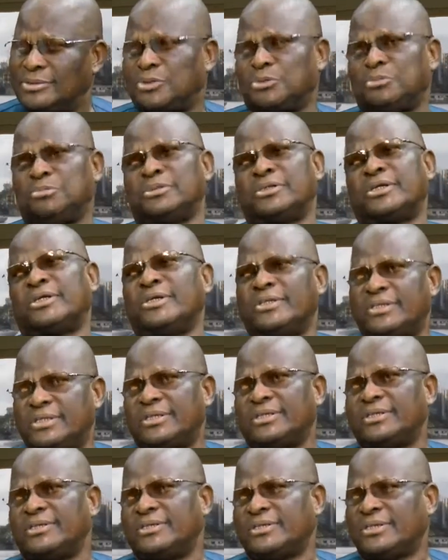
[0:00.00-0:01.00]
to be
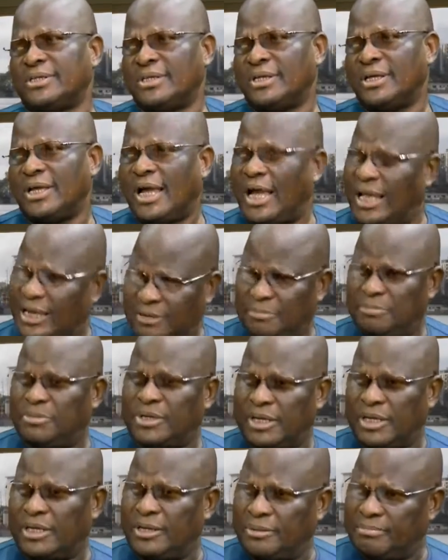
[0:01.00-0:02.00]
created. And he
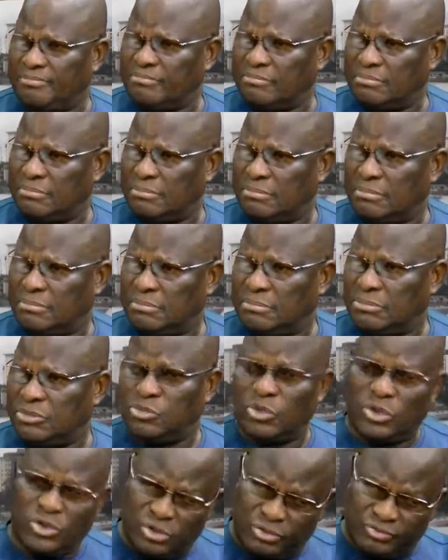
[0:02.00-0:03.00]
became
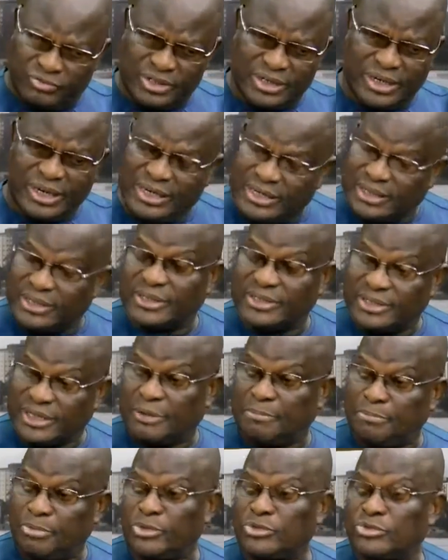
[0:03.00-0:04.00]
one of the greatest
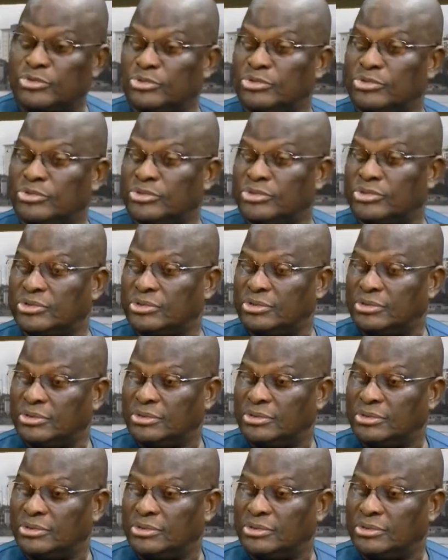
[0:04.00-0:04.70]
apostles